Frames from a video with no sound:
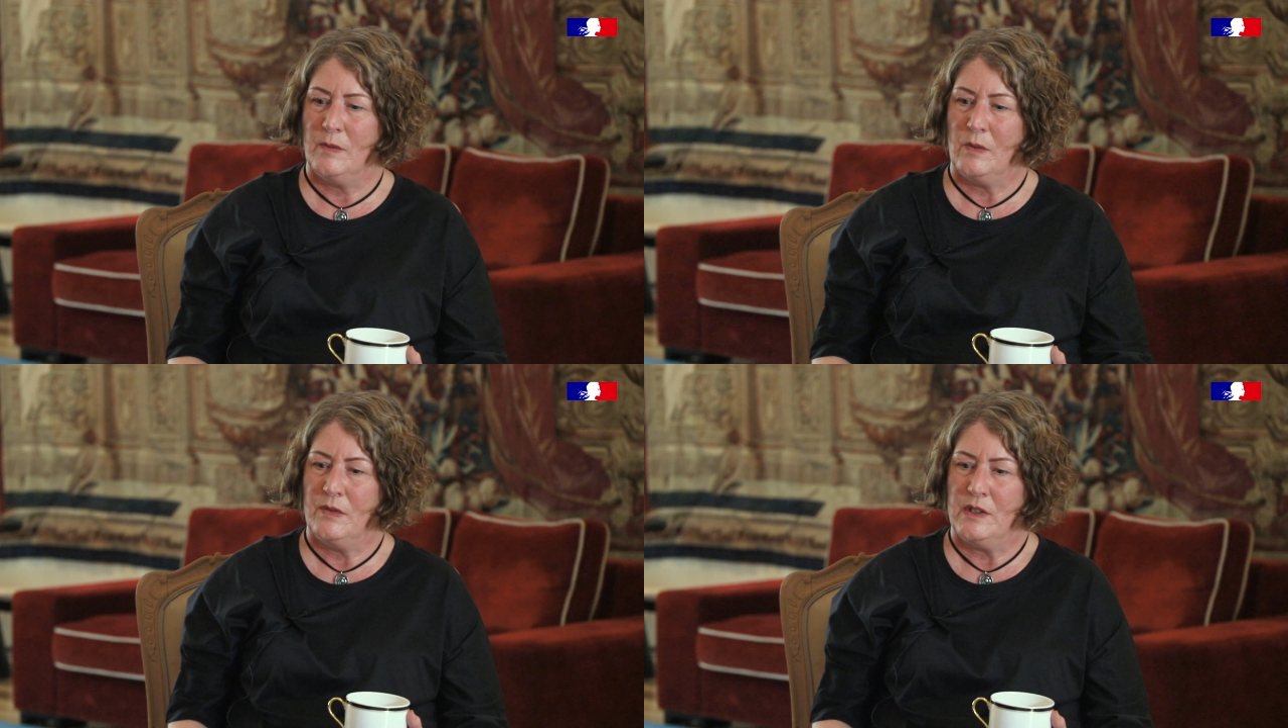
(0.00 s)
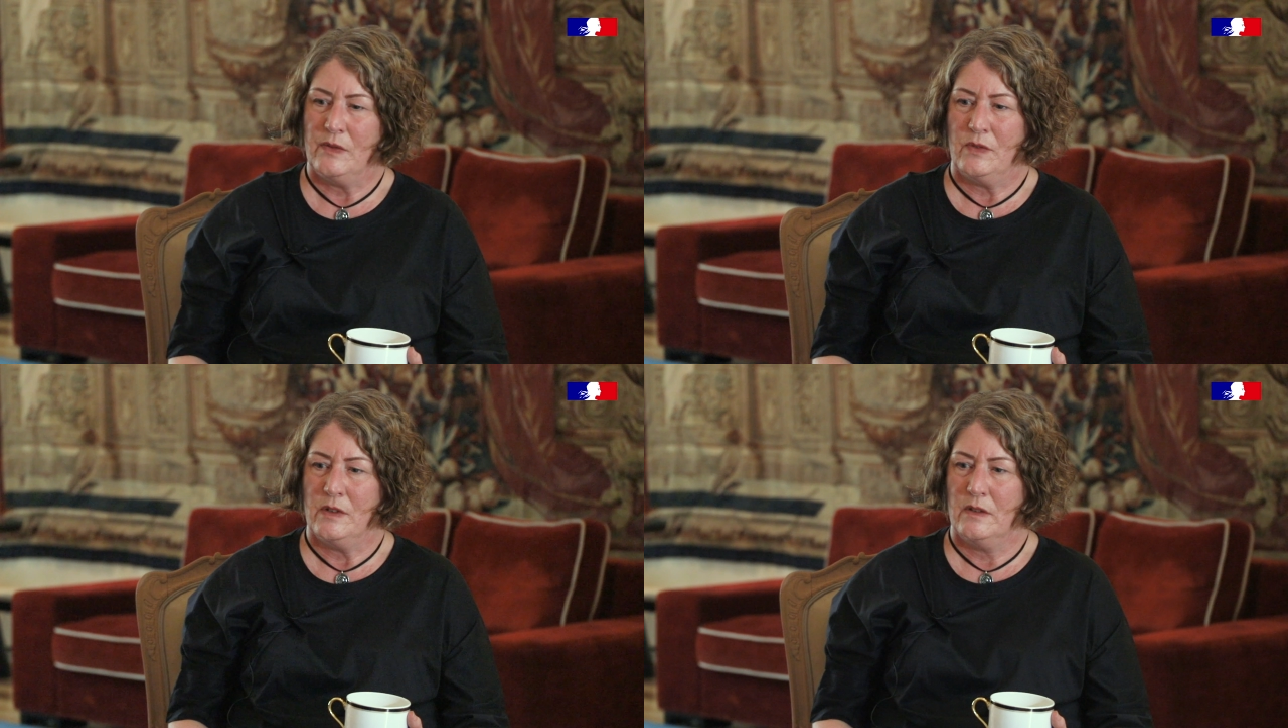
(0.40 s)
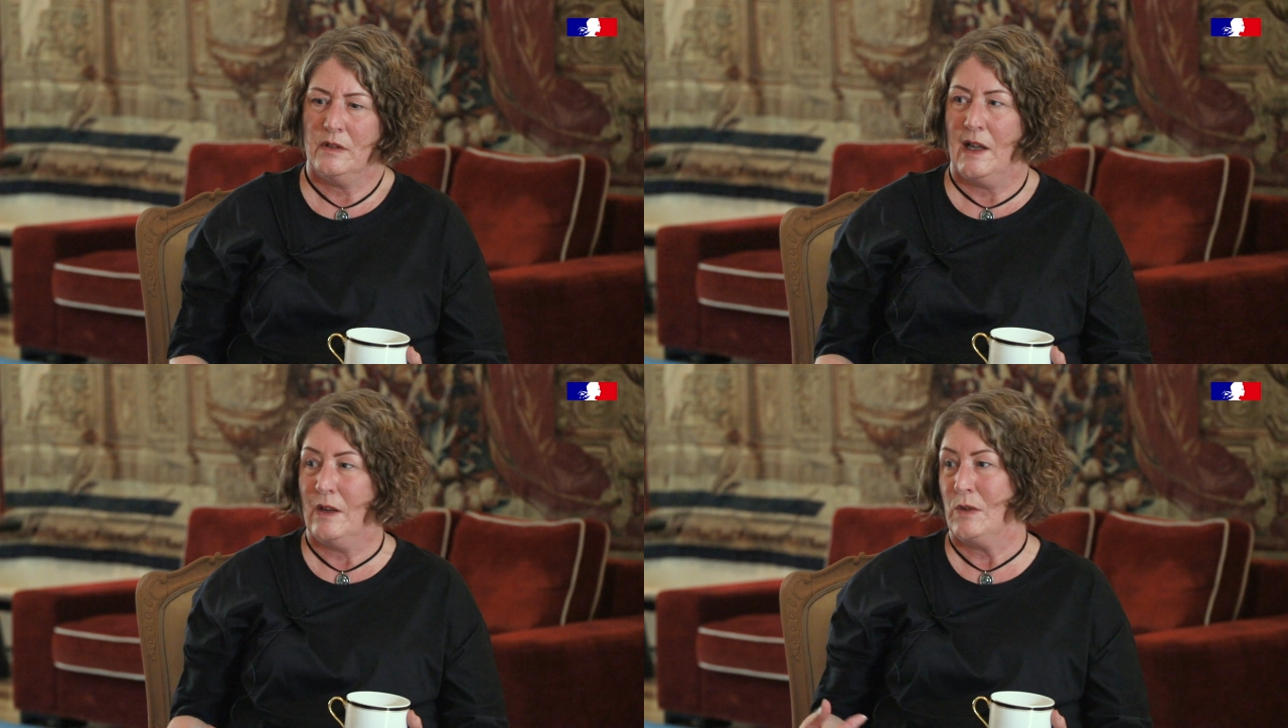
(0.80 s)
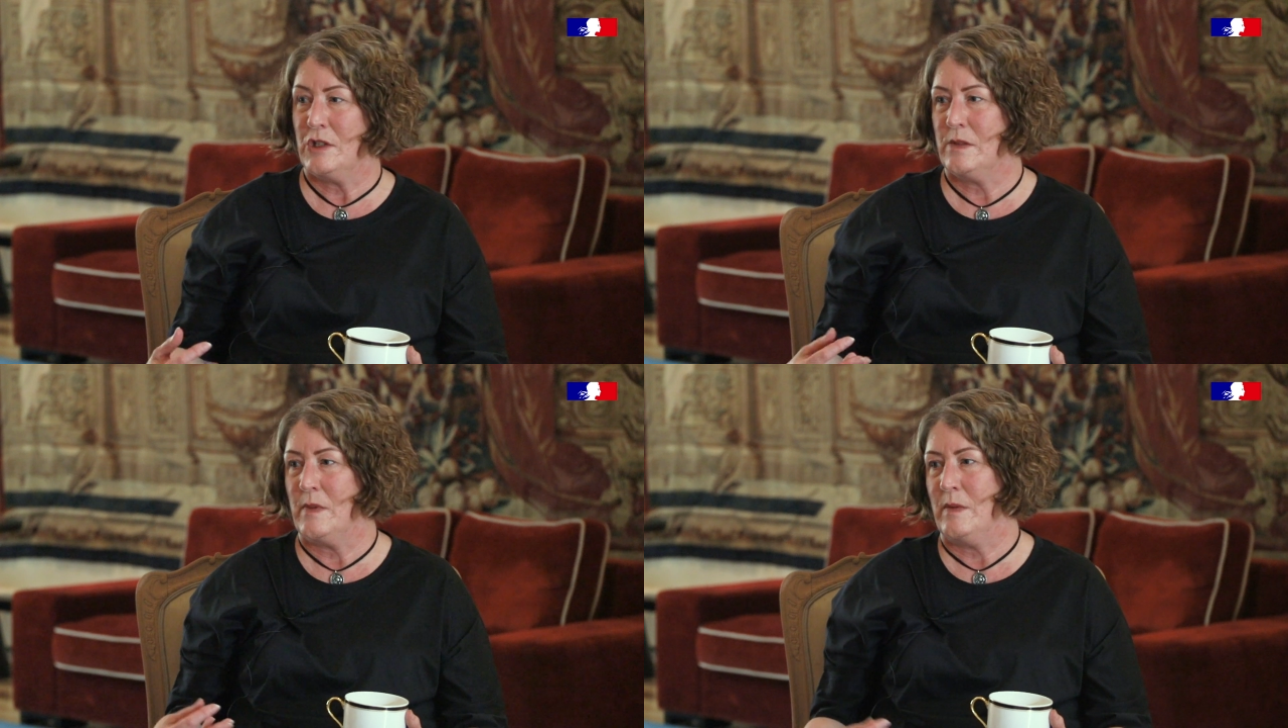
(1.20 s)
but with different
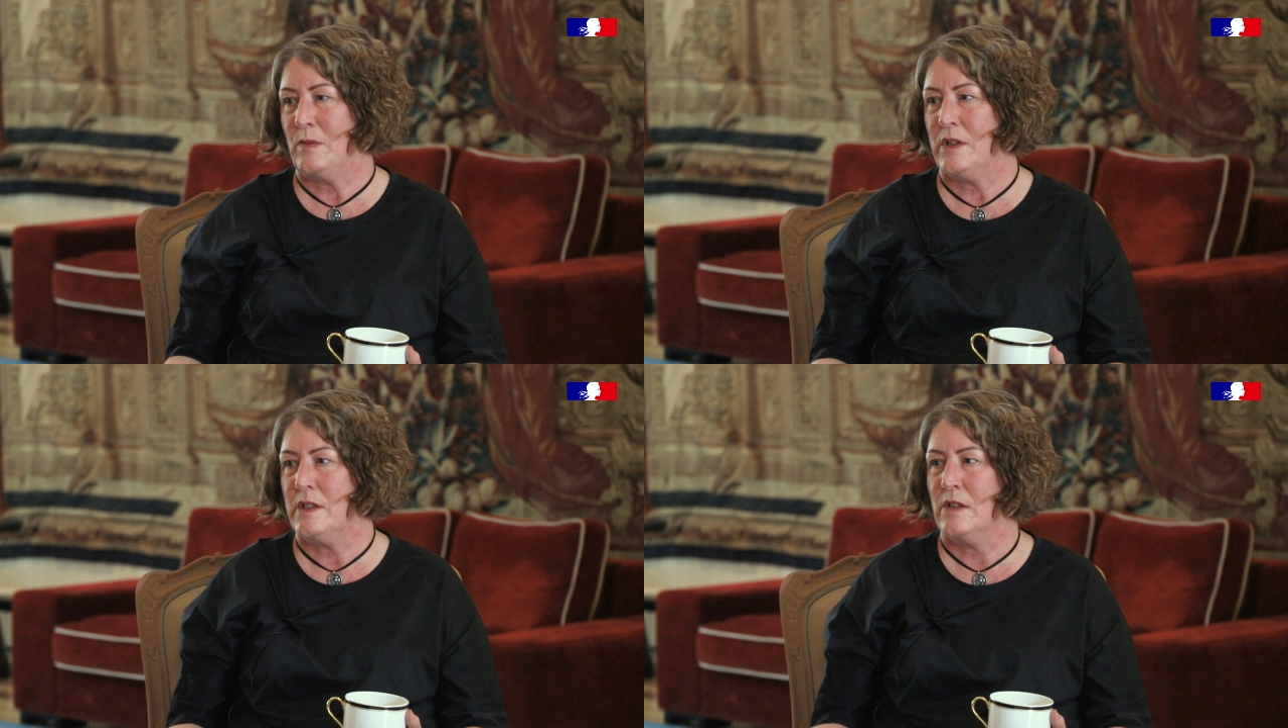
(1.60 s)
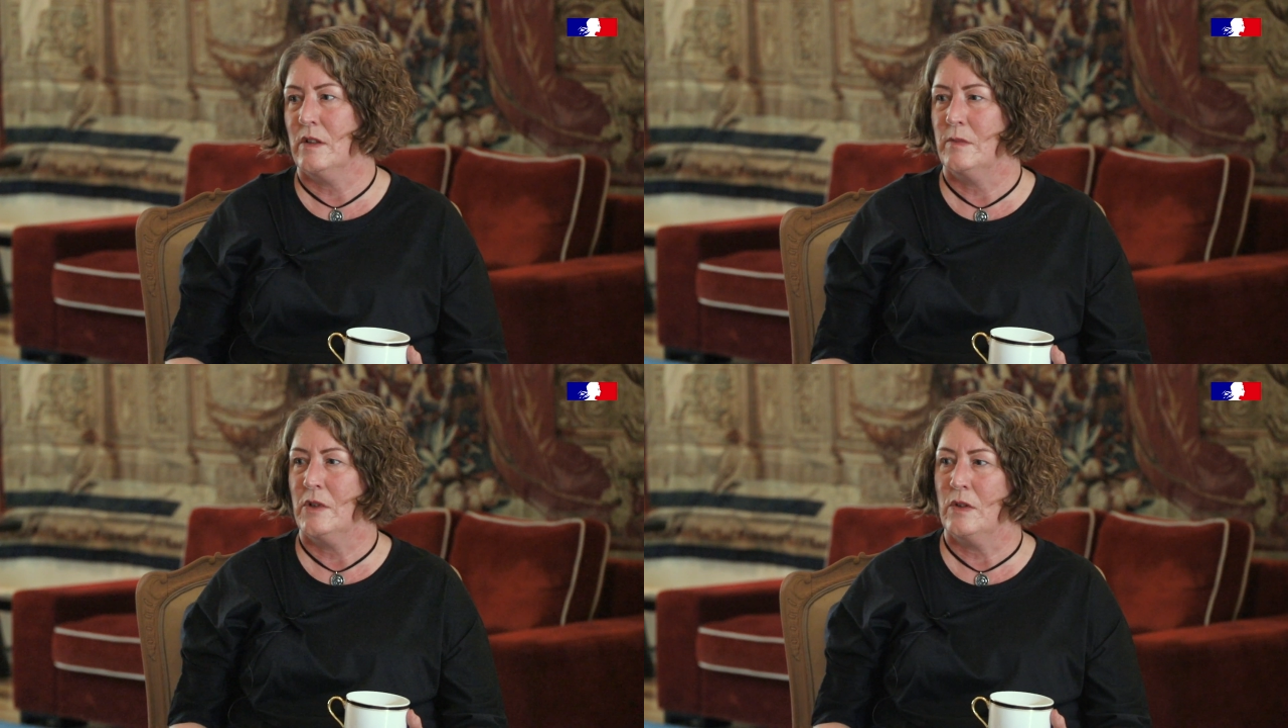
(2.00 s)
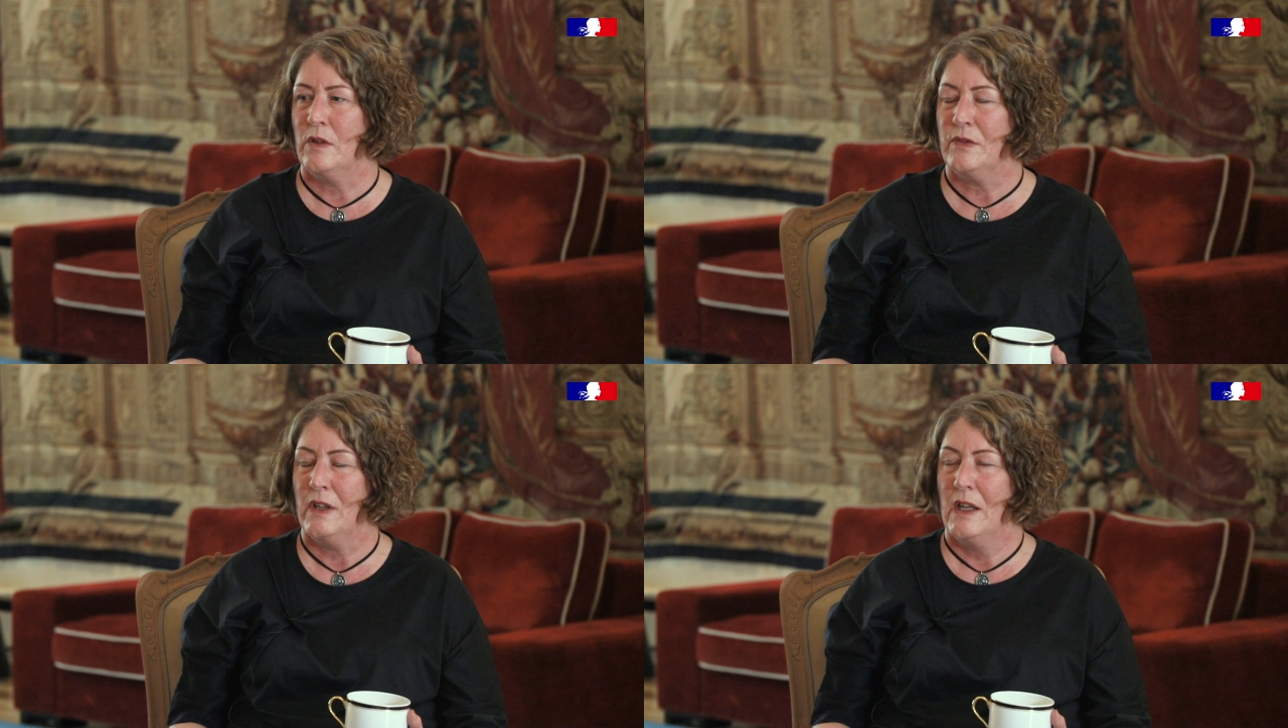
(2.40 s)
languages maybe printed on more of.